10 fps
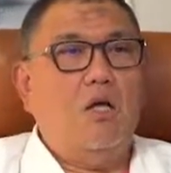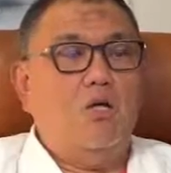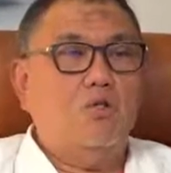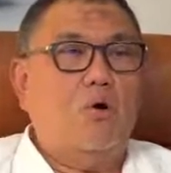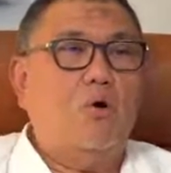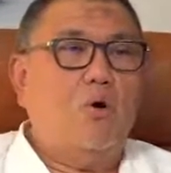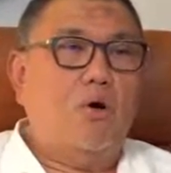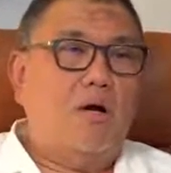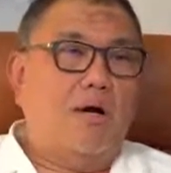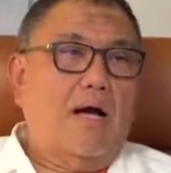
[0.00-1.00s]
So
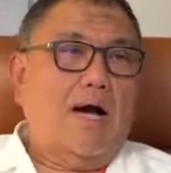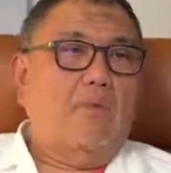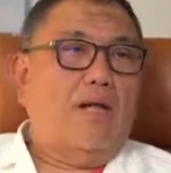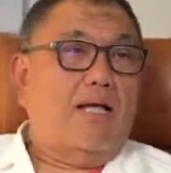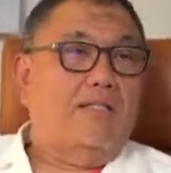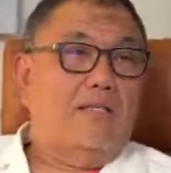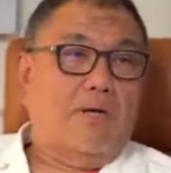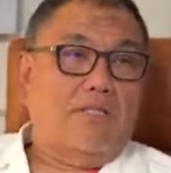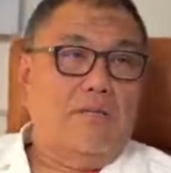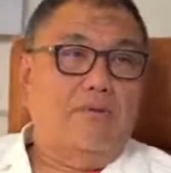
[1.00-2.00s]
I will answer
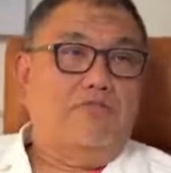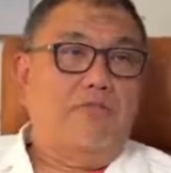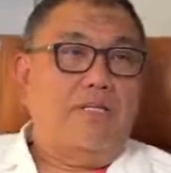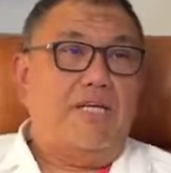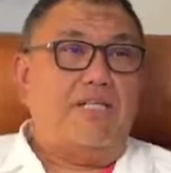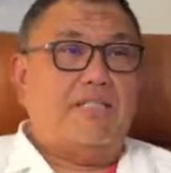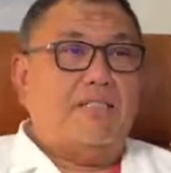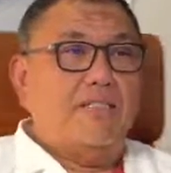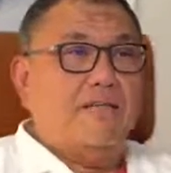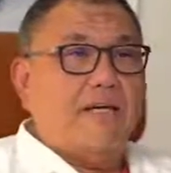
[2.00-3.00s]
question number 3
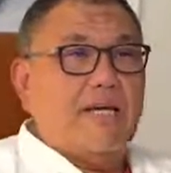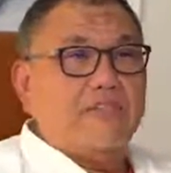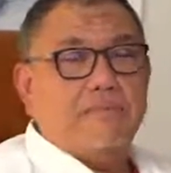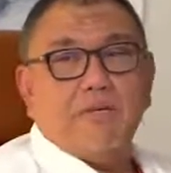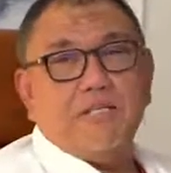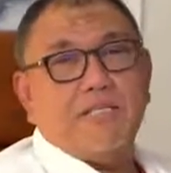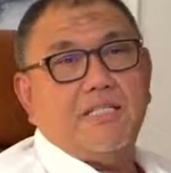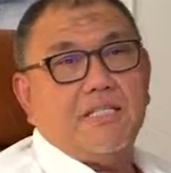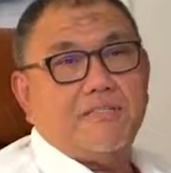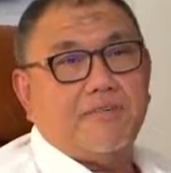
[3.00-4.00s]
is atrial, because
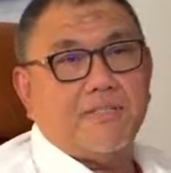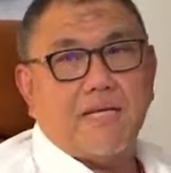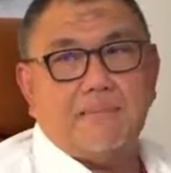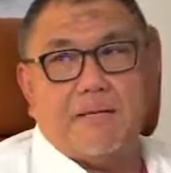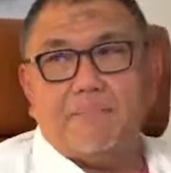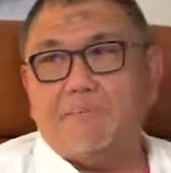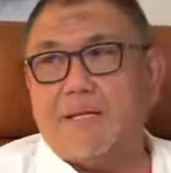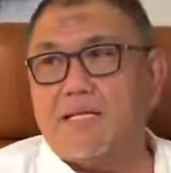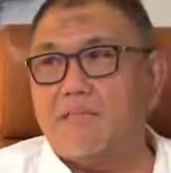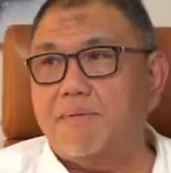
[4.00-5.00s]
this is the first time that people
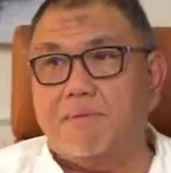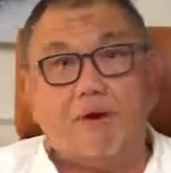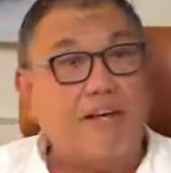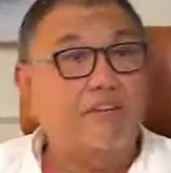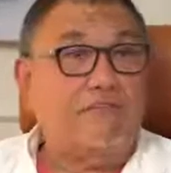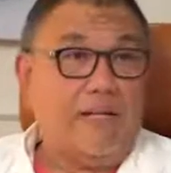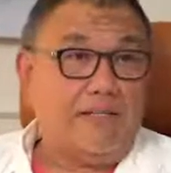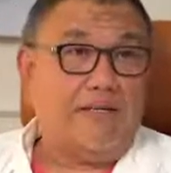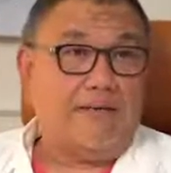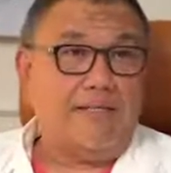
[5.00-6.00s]
are asking me about atrial
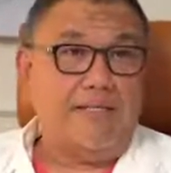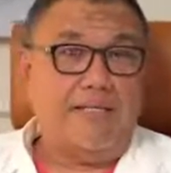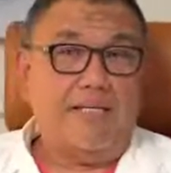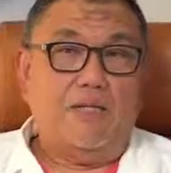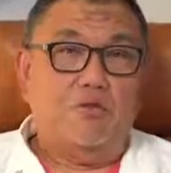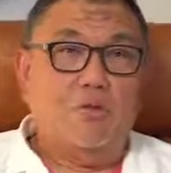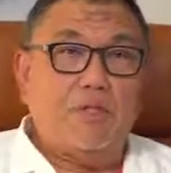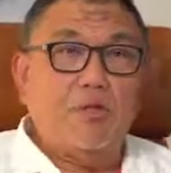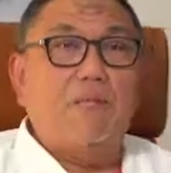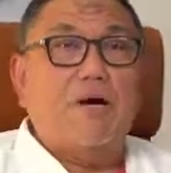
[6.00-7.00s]
flutter, right? So we
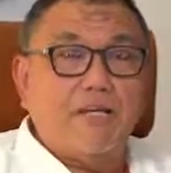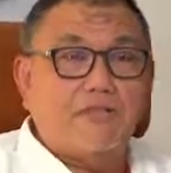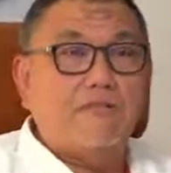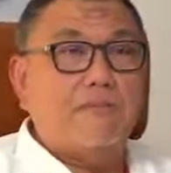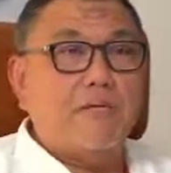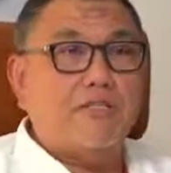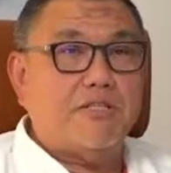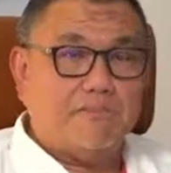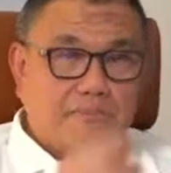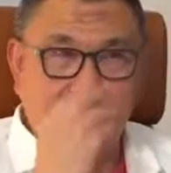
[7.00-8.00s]
talk about atrial
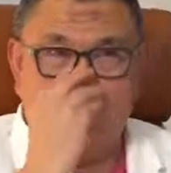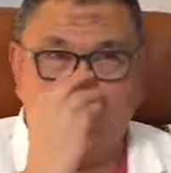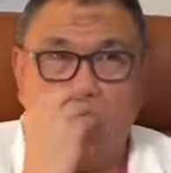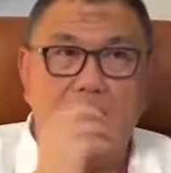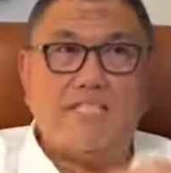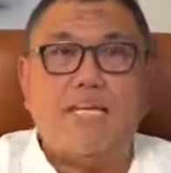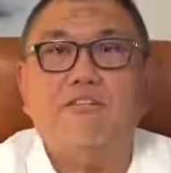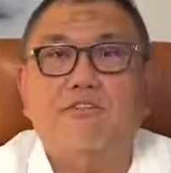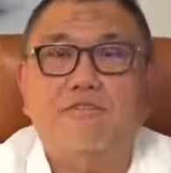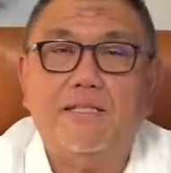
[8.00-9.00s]
fibrillation. Well, what is
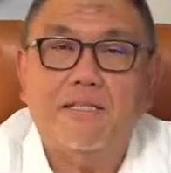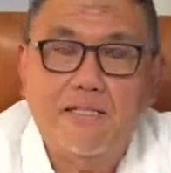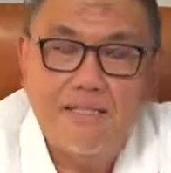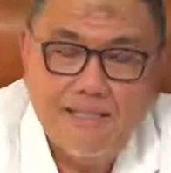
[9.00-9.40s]
atrial flutter?